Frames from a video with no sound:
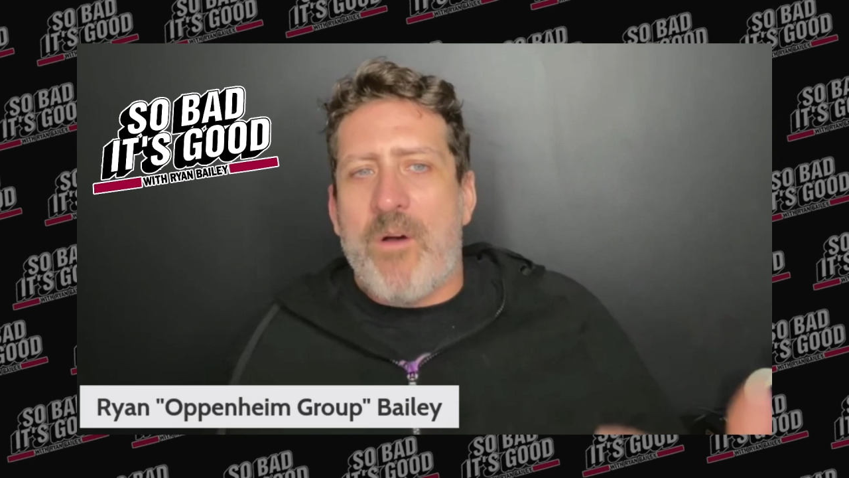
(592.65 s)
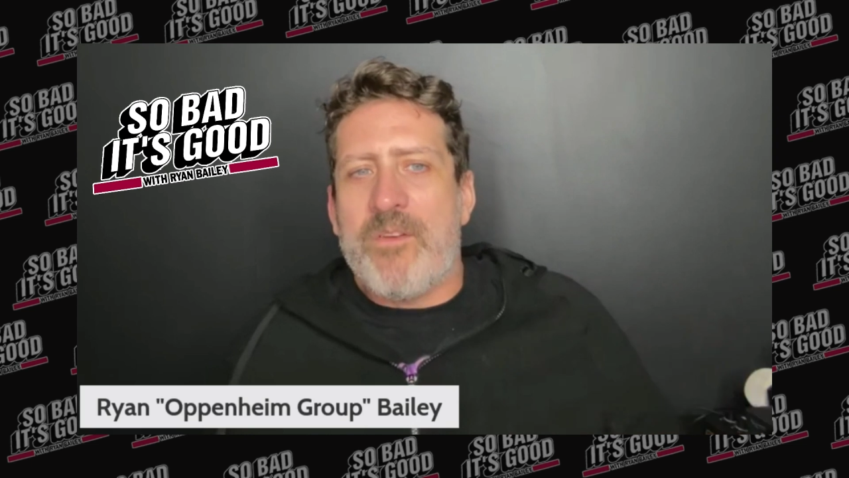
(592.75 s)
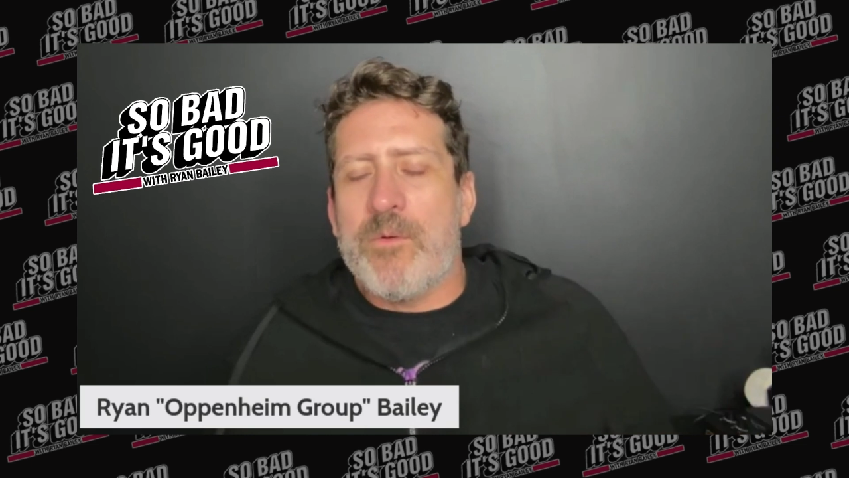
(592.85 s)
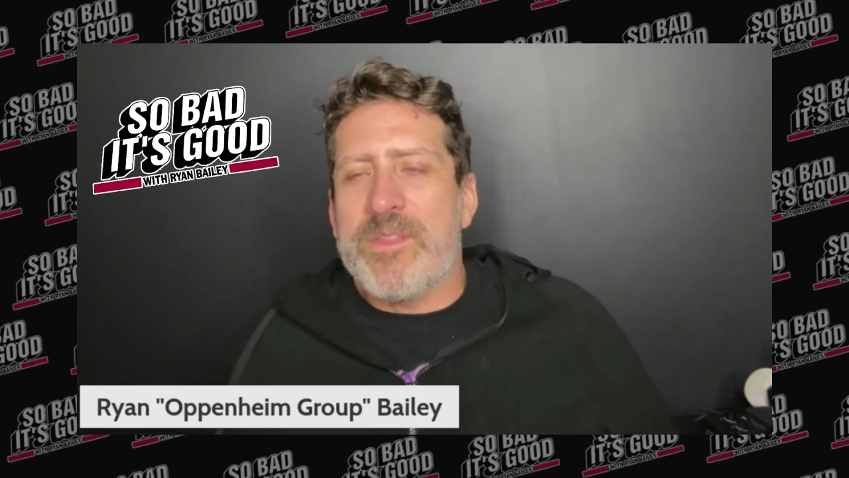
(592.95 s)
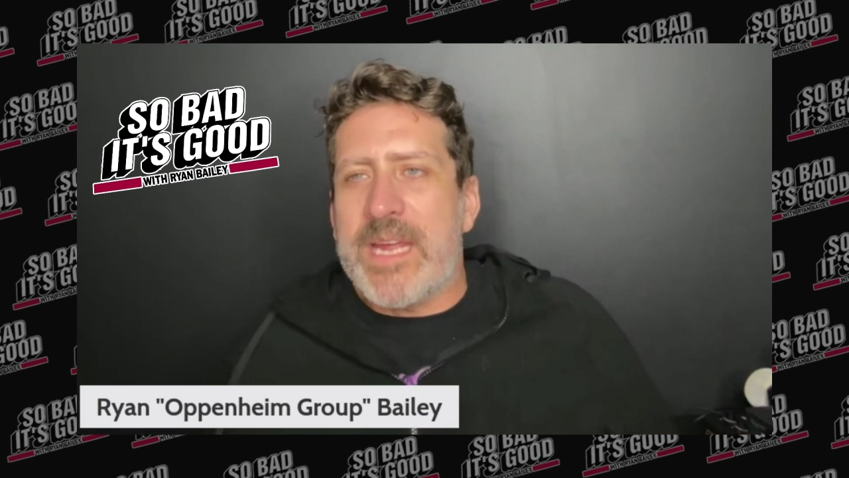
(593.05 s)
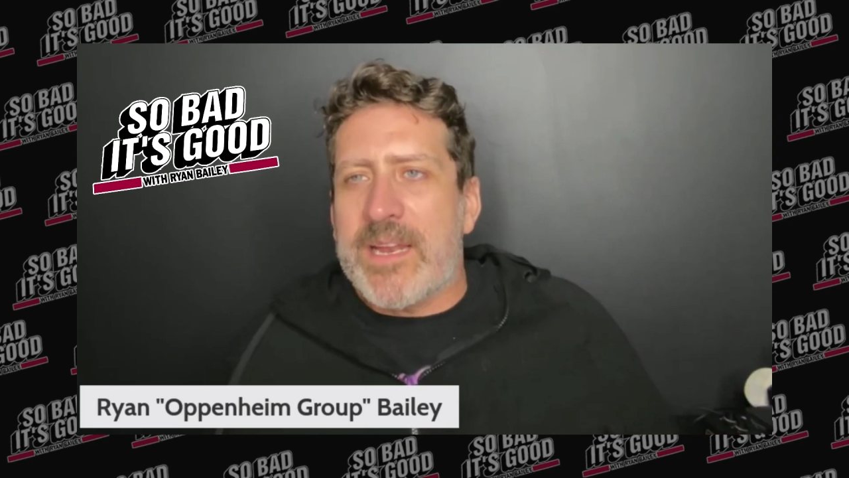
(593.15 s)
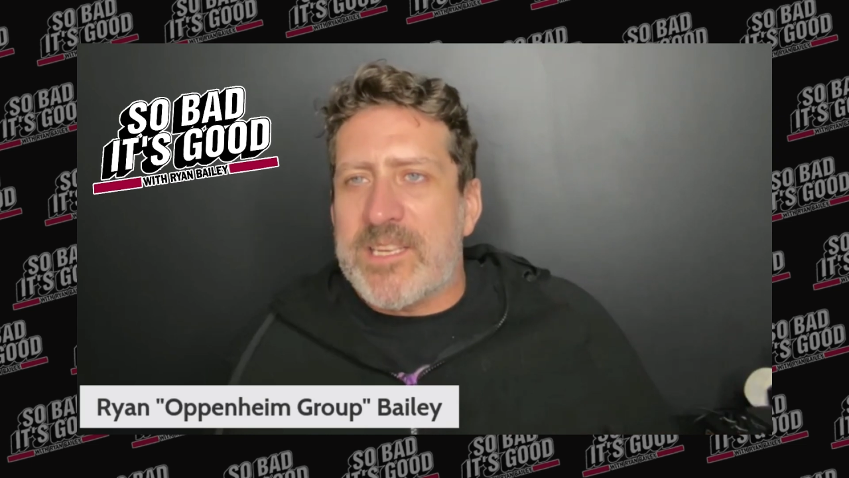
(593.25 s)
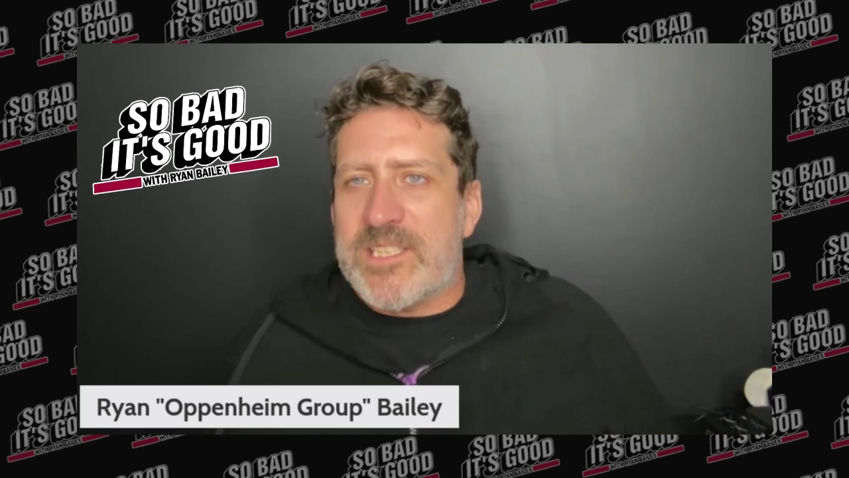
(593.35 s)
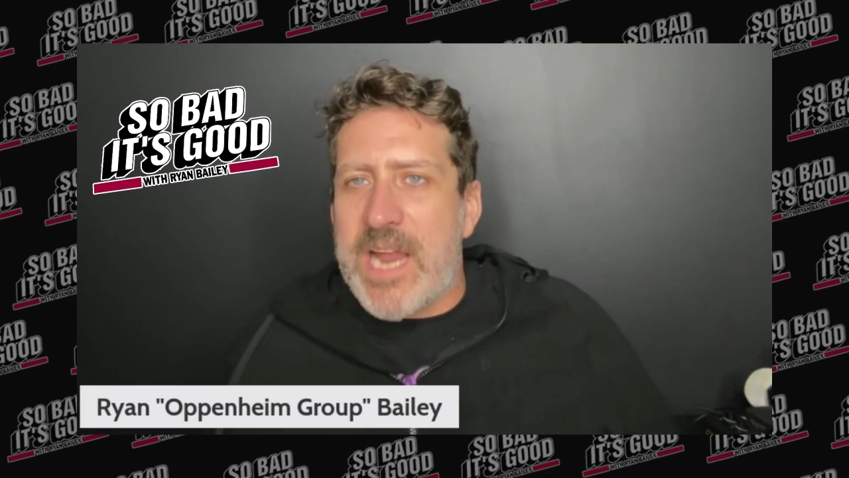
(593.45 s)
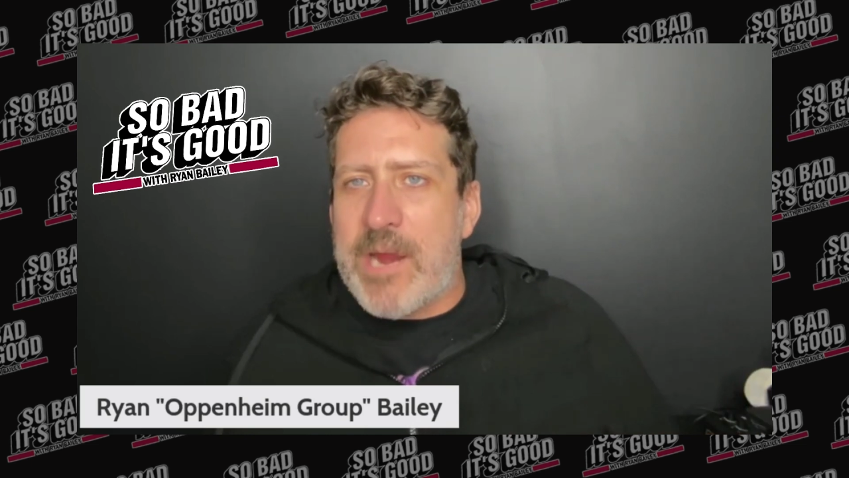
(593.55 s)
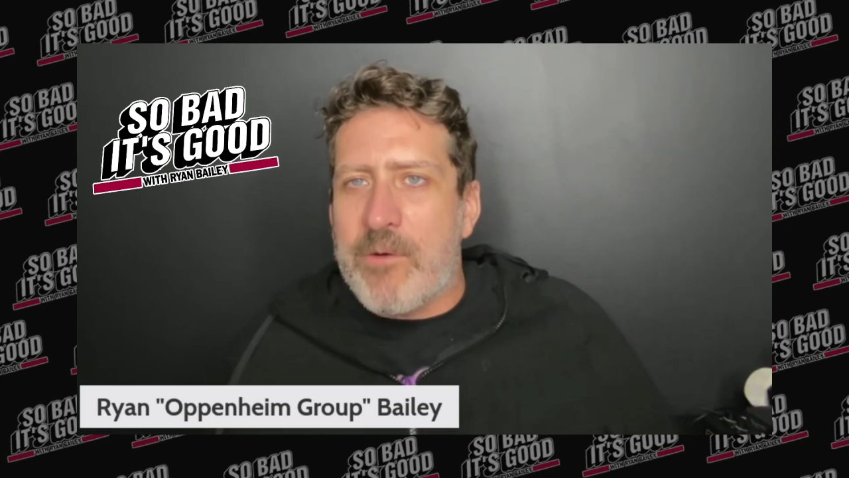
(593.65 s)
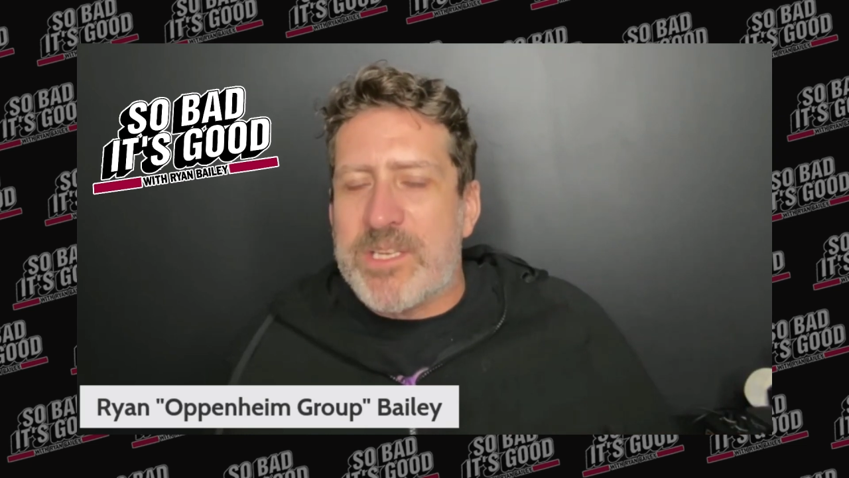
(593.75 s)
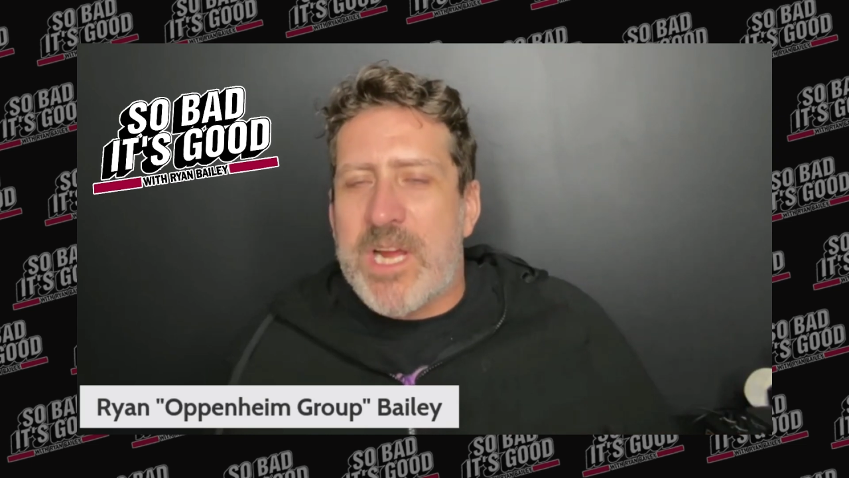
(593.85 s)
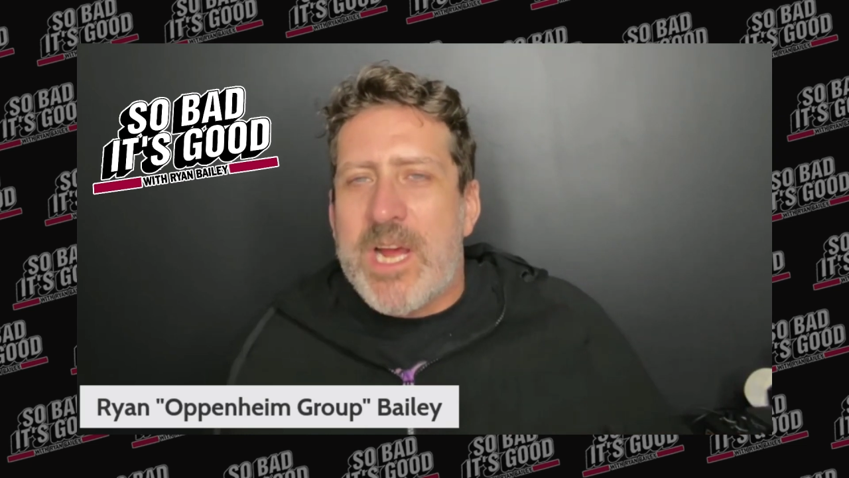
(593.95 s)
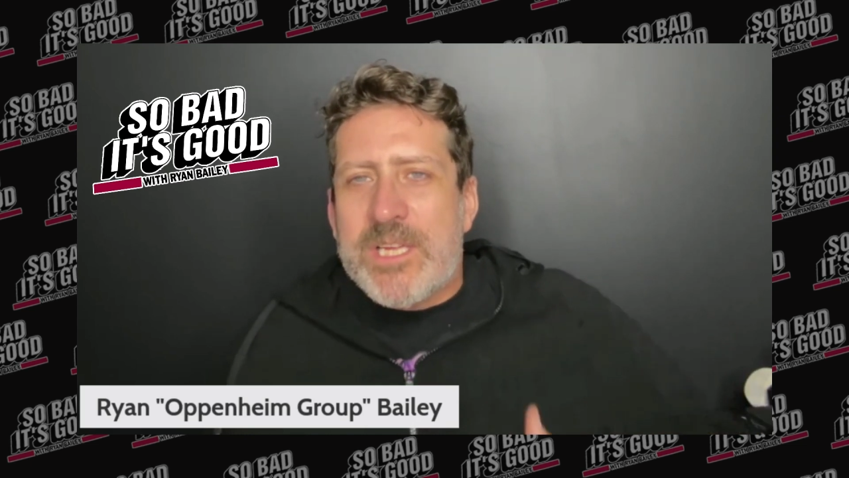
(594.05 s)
of it with the English language.